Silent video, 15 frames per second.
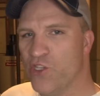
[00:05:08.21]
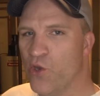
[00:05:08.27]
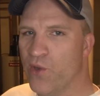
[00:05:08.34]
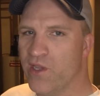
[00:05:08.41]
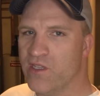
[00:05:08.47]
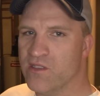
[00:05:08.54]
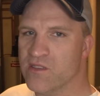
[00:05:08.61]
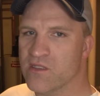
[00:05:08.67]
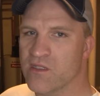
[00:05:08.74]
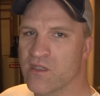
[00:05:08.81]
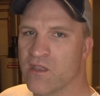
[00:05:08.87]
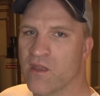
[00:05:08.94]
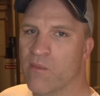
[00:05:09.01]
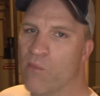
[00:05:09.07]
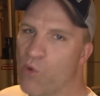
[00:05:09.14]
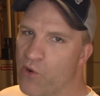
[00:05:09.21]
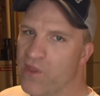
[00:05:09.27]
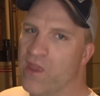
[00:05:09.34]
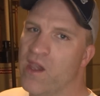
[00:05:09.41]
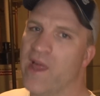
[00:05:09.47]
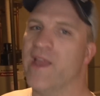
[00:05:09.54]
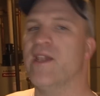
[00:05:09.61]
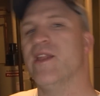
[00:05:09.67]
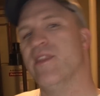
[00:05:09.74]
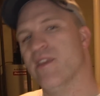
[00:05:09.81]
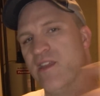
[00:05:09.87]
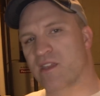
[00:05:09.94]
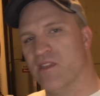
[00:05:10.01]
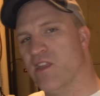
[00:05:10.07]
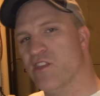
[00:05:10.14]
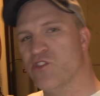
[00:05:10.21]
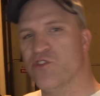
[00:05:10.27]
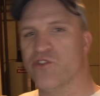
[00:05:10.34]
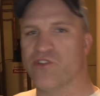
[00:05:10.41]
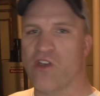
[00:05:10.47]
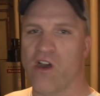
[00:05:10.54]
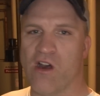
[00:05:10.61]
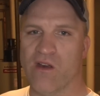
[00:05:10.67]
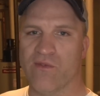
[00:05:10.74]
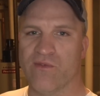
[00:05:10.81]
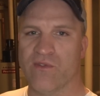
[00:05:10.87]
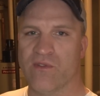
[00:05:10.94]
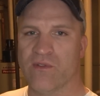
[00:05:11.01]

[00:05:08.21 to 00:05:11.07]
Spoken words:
noise, more than likely the condenser's off.